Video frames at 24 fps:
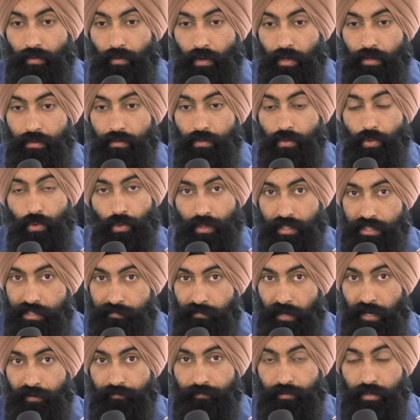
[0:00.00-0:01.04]
Well, who gets
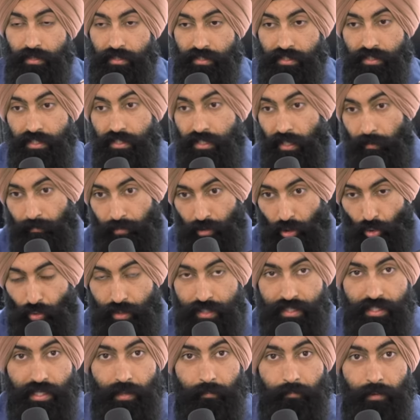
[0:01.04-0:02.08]
paid first? The
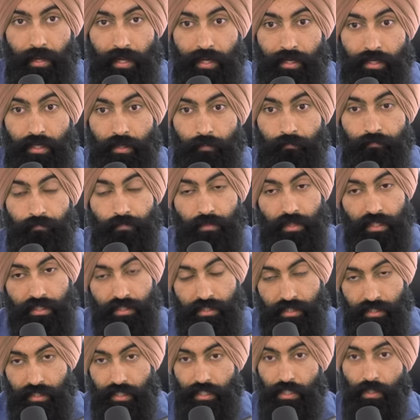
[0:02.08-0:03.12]
employees get paid. The
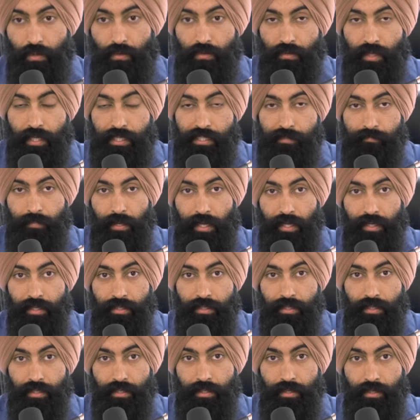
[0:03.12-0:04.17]
C E O gets
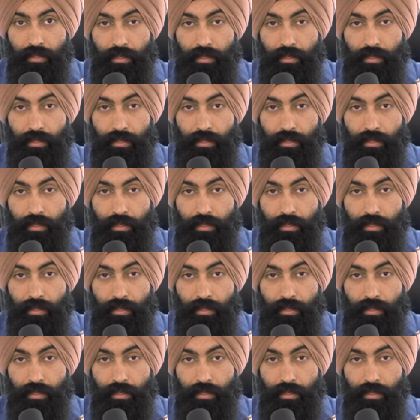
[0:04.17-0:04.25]
paid.